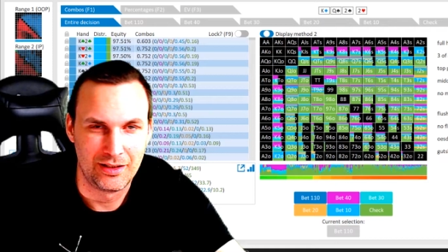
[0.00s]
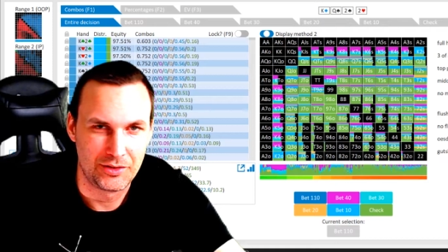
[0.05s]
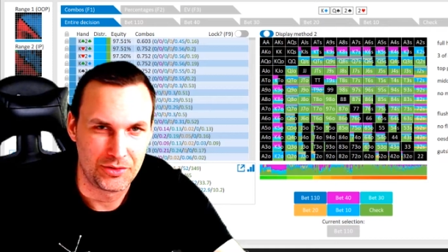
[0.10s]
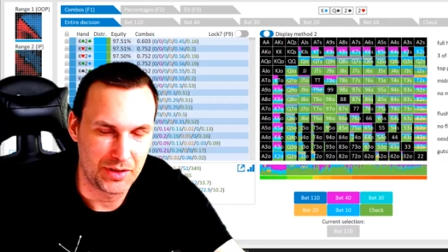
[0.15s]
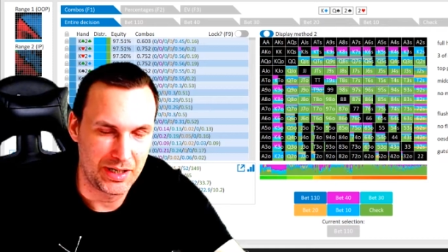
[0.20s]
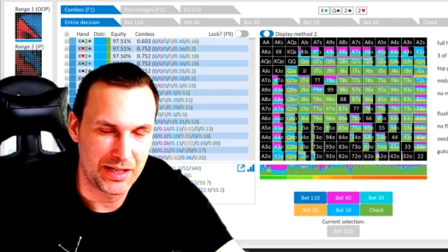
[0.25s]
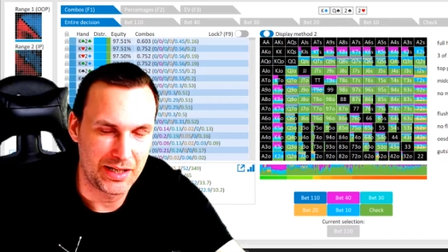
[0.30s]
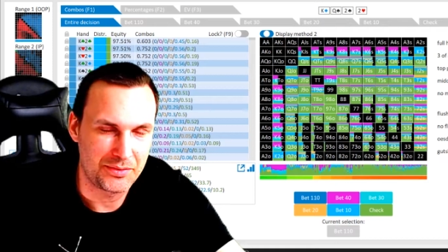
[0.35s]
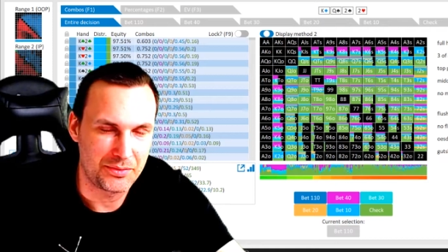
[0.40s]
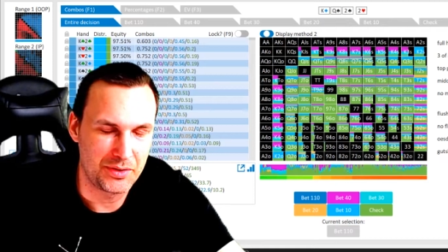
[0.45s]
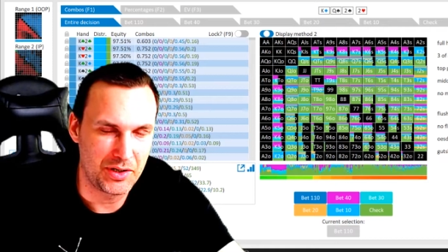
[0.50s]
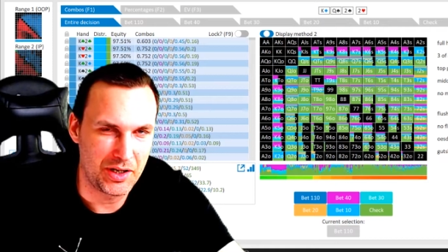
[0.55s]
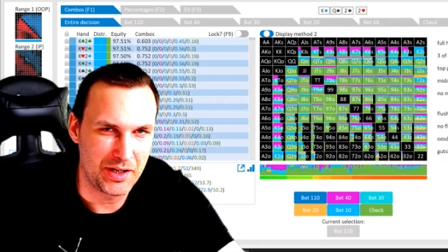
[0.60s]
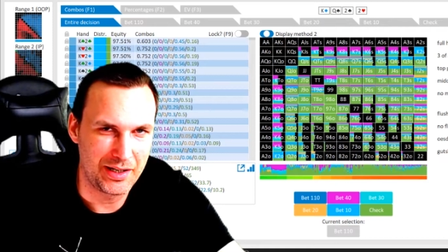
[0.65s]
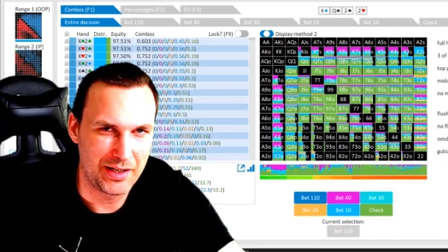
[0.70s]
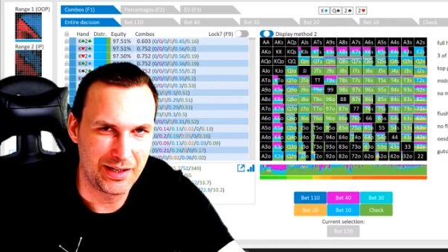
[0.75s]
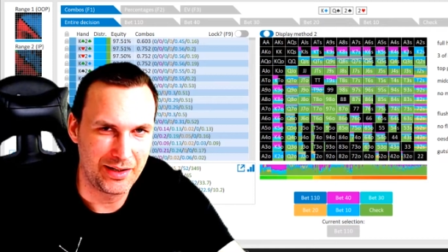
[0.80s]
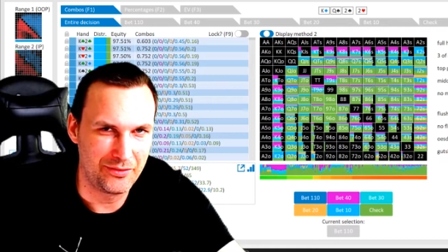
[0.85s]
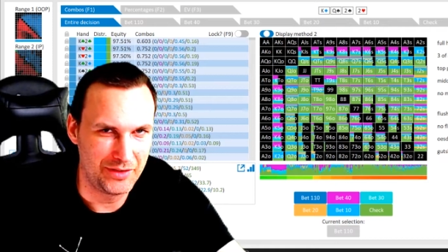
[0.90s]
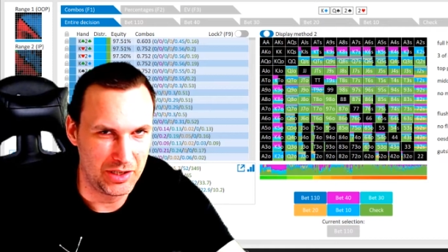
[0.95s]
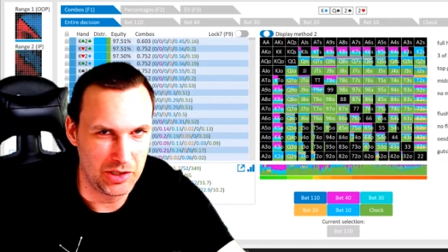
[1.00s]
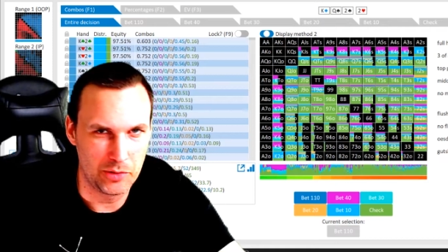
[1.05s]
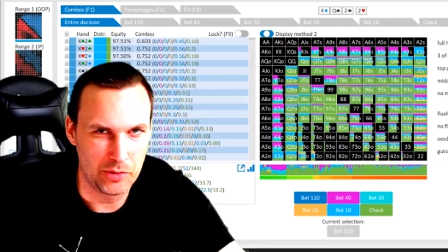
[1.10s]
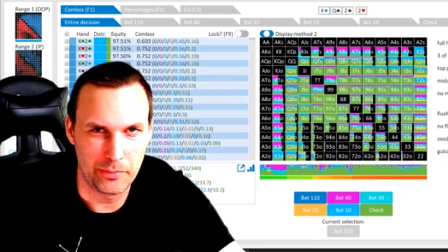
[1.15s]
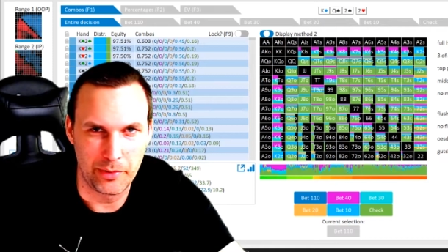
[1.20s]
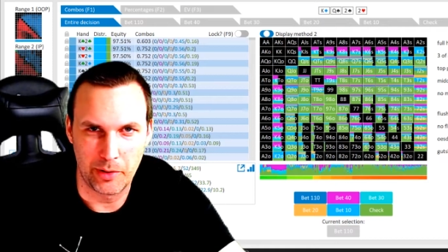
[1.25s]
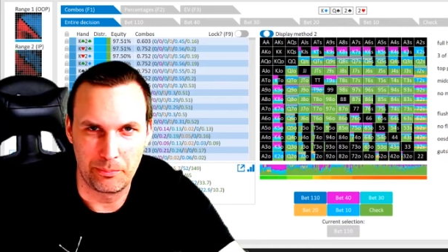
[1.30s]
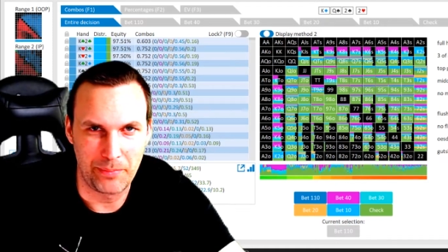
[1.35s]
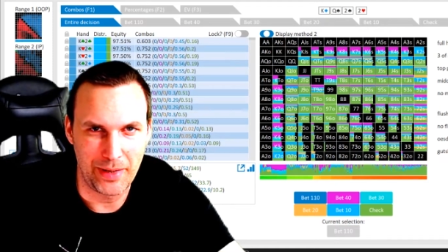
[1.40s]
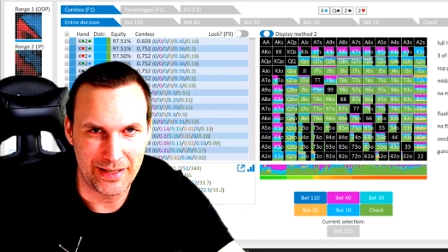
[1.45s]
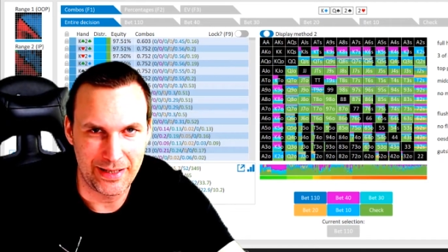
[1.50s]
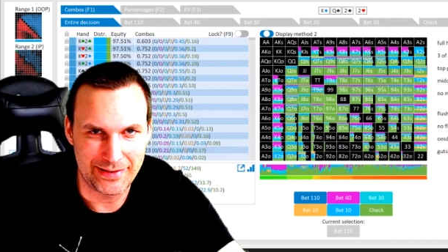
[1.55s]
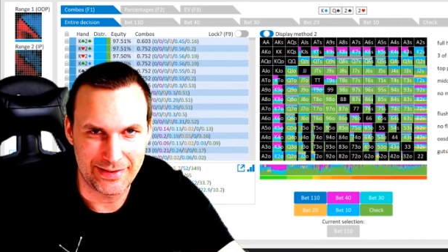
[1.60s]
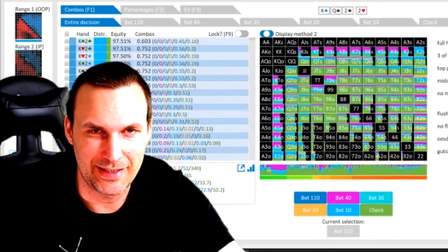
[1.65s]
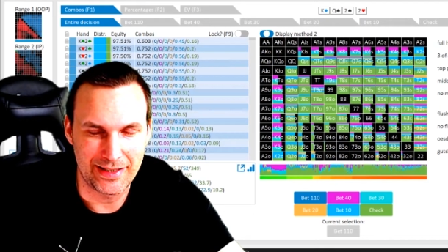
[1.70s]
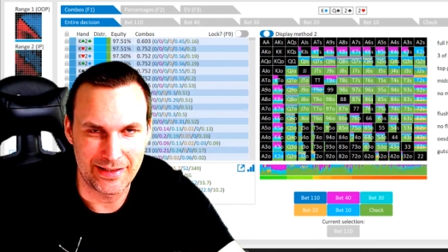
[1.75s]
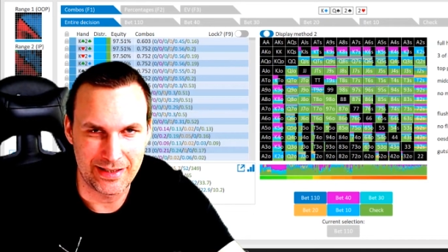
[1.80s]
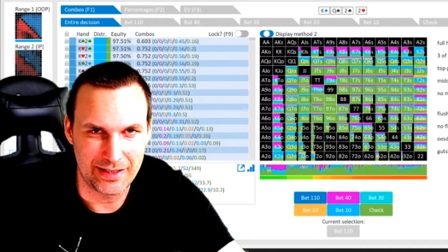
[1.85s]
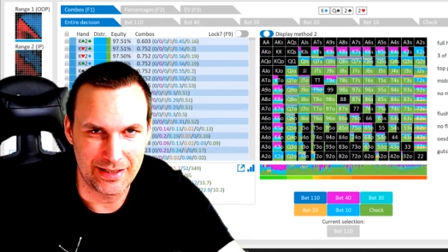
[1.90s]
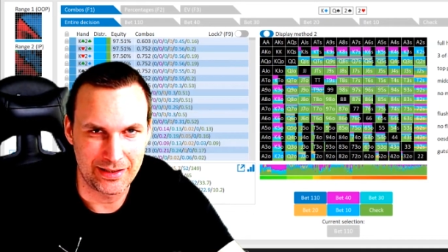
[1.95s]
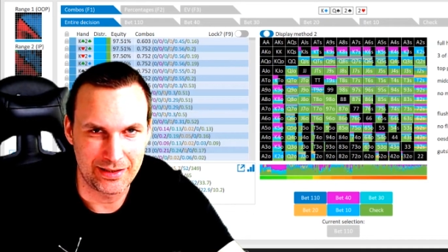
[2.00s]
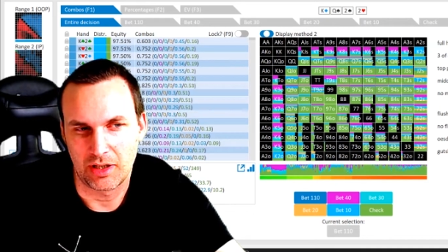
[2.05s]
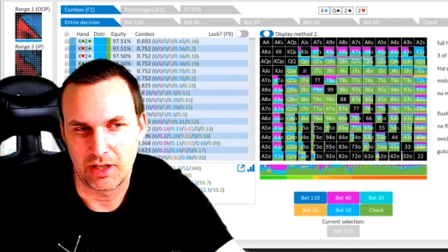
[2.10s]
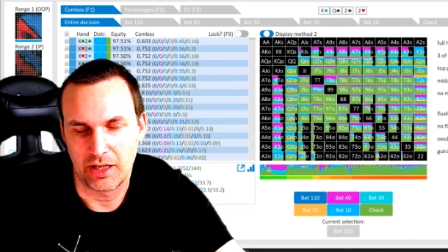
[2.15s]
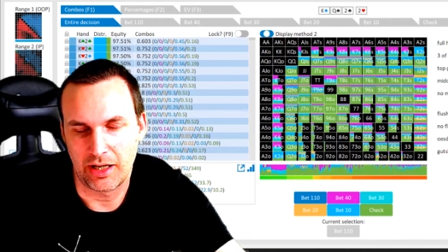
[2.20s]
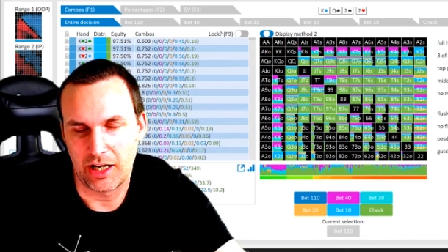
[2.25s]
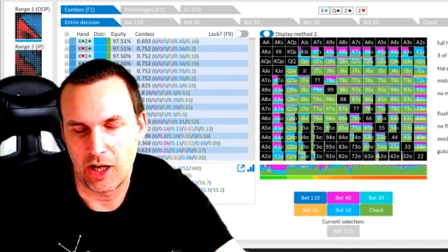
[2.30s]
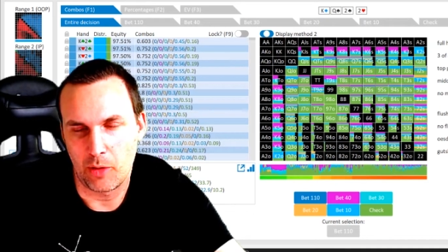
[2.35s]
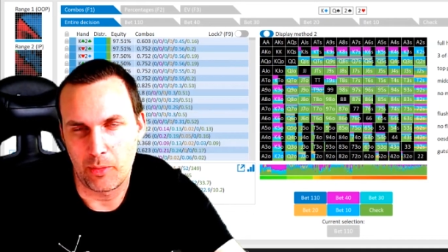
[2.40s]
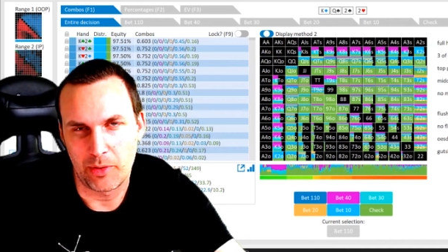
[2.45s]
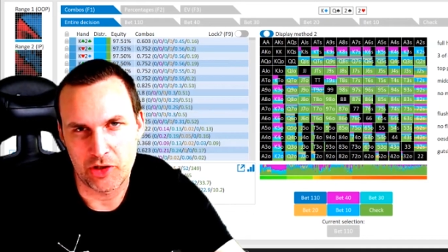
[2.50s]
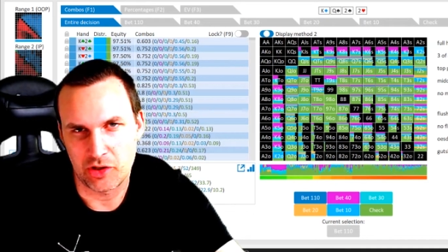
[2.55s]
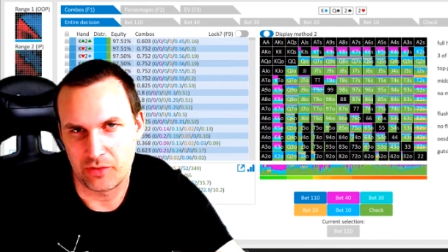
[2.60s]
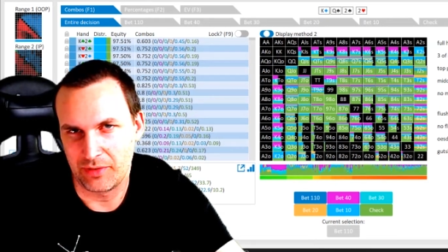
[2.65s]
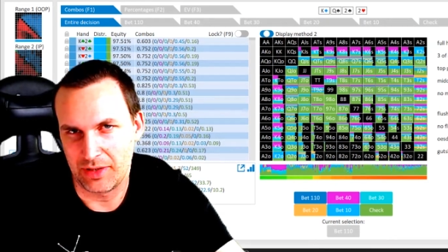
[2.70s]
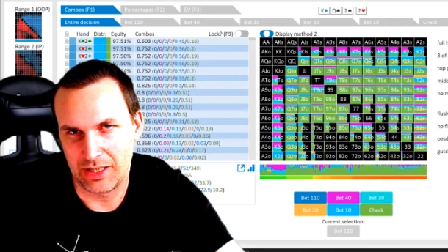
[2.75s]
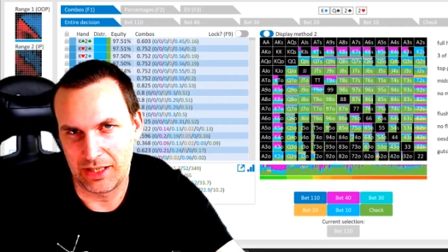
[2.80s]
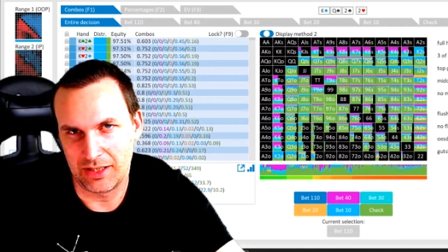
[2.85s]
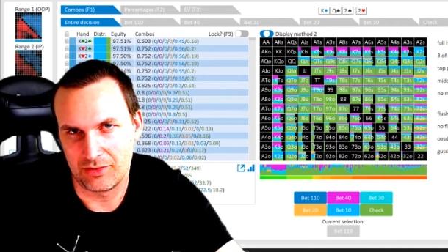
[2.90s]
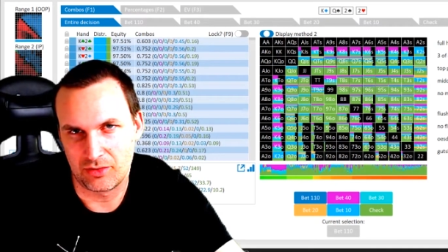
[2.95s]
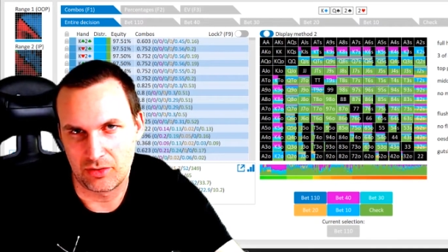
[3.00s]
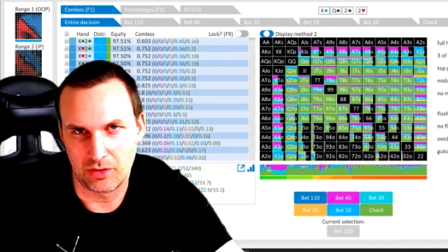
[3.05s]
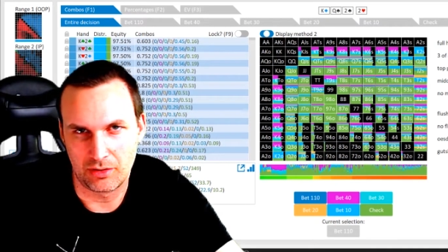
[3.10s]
So last video I did a video about bet sizing and how much EV